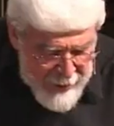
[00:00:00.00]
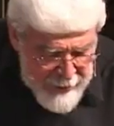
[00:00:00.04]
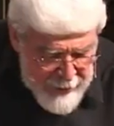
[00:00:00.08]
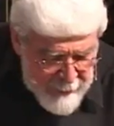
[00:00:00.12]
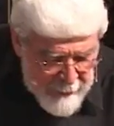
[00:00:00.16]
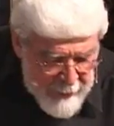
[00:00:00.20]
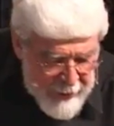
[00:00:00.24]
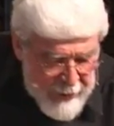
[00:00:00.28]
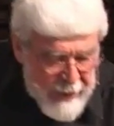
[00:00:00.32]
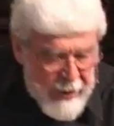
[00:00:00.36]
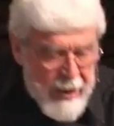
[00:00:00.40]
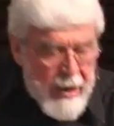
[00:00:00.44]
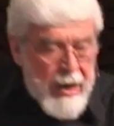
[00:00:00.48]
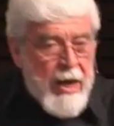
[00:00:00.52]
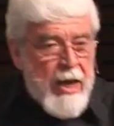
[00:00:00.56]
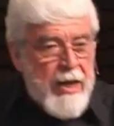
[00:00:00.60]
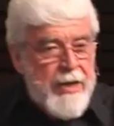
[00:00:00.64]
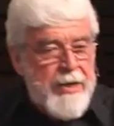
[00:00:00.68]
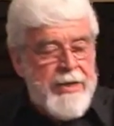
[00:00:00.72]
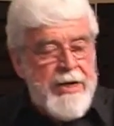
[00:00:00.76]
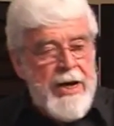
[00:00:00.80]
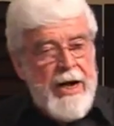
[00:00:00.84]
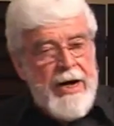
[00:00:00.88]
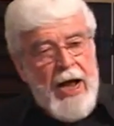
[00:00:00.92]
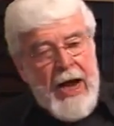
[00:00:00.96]
to me,
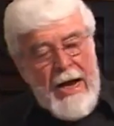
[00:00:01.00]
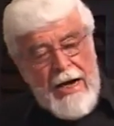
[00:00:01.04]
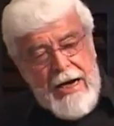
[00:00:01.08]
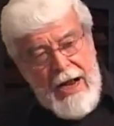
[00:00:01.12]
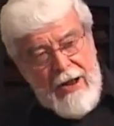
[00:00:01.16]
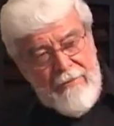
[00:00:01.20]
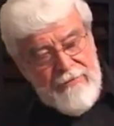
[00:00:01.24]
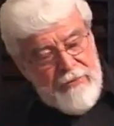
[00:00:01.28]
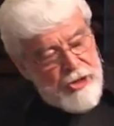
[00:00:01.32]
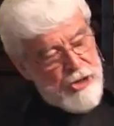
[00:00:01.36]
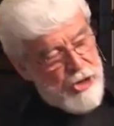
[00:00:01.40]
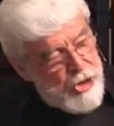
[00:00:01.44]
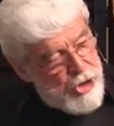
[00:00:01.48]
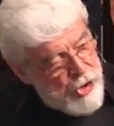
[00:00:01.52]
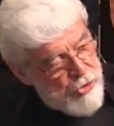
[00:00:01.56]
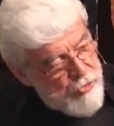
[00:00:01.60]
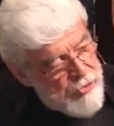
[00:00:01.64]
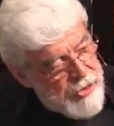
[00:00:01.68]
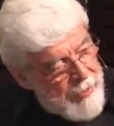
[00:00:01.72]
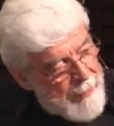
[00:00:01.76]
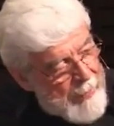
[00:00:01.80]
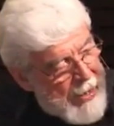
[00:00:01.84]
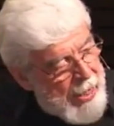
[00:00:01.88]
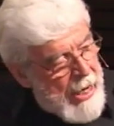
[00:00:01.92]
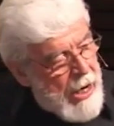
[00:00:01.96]
and I have to chew
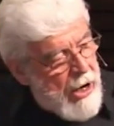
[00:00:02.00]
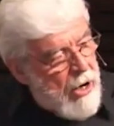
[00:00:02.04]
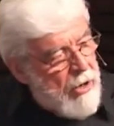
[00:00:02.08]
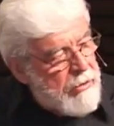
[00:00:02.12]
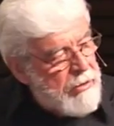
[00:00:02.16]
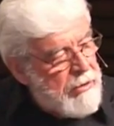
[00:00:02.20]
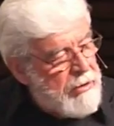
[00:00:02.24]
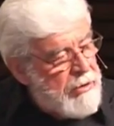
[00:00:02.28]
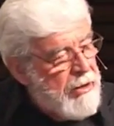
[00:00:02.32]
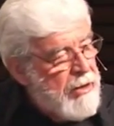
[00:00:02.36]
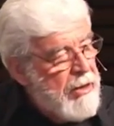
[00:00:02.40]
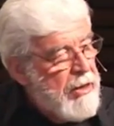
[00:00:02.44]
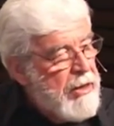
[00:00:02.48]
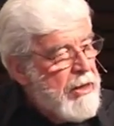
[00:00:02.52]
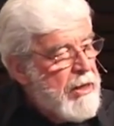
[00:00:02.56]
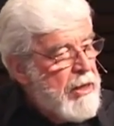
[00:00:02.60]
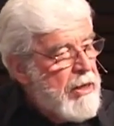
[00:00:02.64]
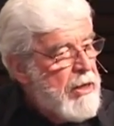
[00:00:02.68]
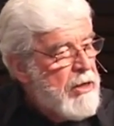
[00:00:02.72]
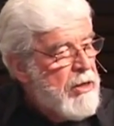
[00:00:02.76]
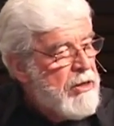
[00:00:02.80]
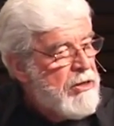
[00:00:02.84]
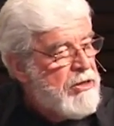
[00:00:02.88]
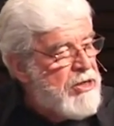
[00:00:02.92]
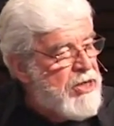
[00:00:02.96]
them out.
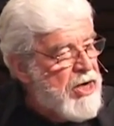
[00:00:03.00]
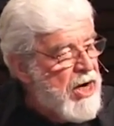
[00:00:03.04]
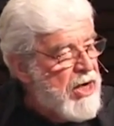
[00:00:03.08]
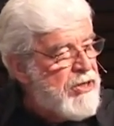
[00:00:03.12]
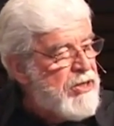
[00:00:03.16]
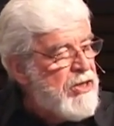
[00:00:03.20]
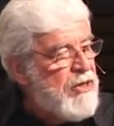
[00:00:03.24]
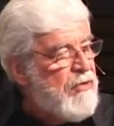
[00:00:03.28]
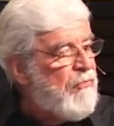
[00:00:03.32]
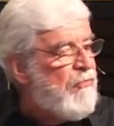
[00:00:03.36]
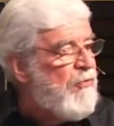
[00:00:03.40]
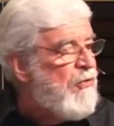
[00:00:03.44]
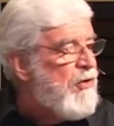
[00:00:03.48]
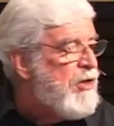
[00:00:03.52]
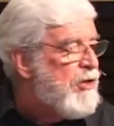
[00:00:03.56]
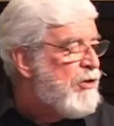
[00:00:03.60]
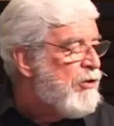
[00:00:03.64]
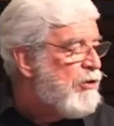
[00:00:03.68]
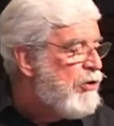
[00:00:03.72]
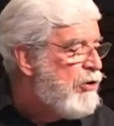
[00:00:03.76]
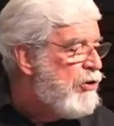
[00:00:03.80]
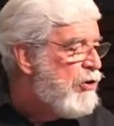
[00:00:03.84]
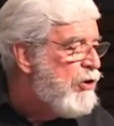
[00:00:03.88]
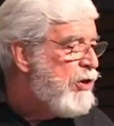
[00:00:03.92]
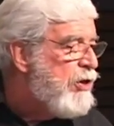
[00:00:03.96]
Does it feel
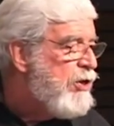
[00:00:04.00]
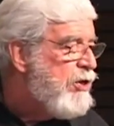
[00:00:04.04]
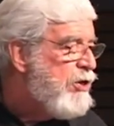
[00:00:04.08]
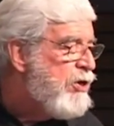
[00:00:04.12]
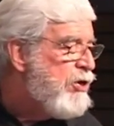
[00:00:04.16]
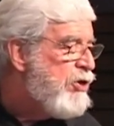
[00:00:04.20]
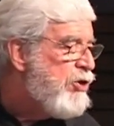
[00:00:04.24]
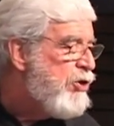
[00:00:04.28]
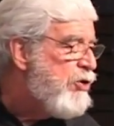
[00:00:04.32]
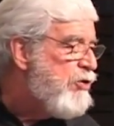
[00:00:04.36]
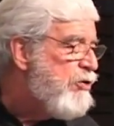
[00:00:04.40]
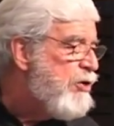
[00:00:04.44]
good to chew